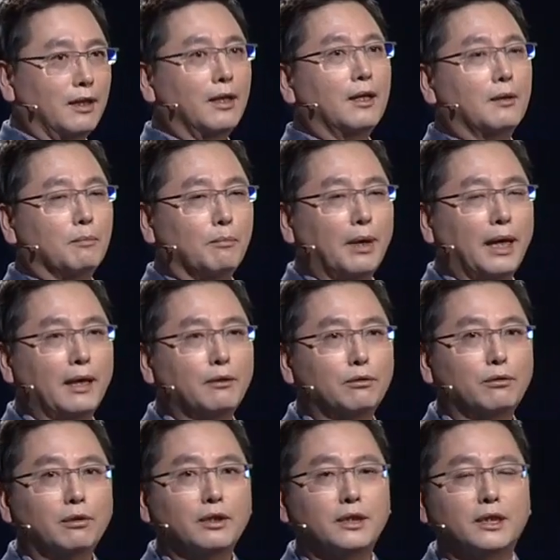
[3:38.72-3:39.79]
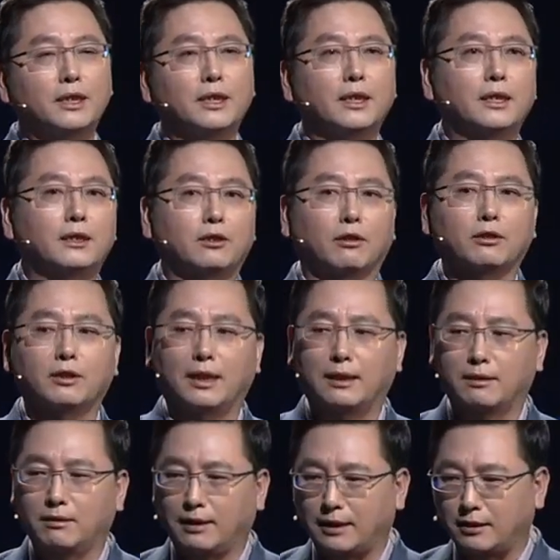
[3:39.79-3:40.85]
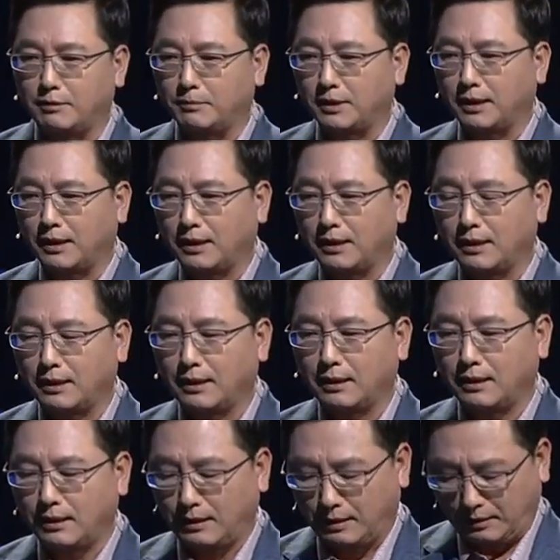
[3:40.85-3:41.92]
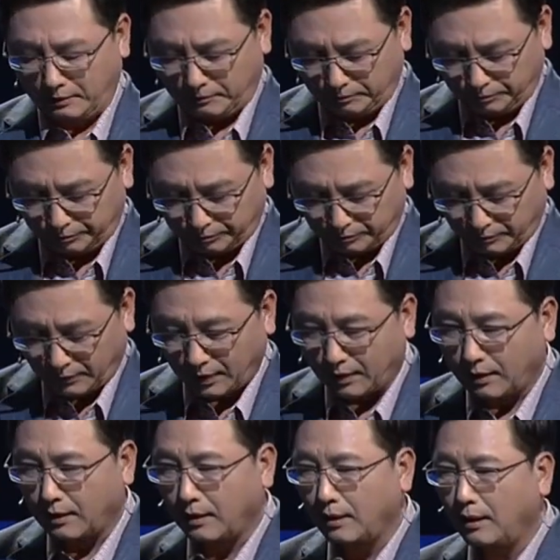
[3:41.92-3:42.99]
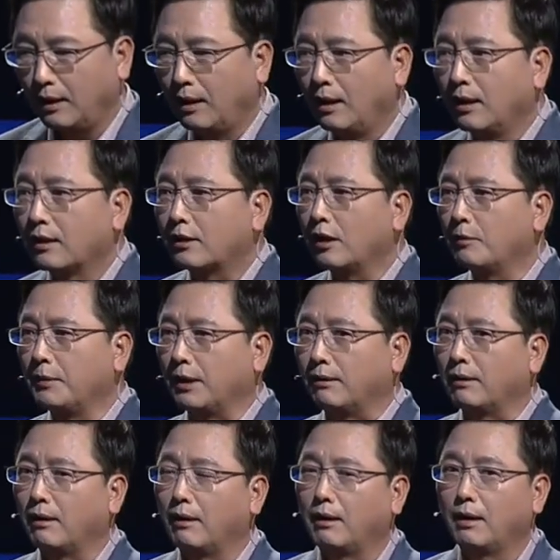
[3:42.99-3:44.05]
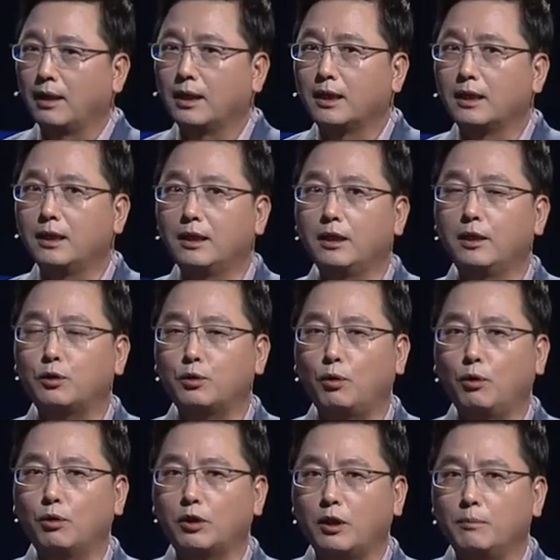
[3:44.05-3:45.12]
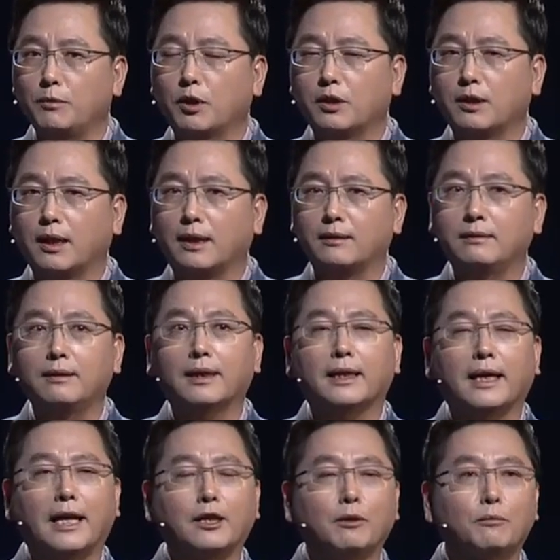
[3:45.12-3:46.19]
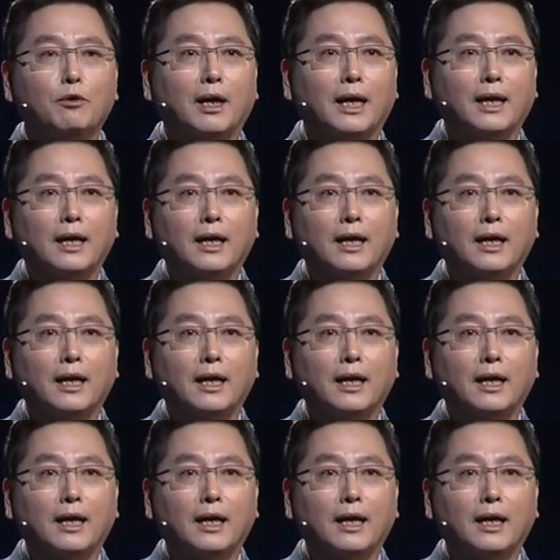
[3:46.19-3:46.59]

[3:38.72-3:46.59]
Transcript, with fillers: looking at the things from this perspective, I think the topic of this year's uh, Digital Forum, collaboration, is quite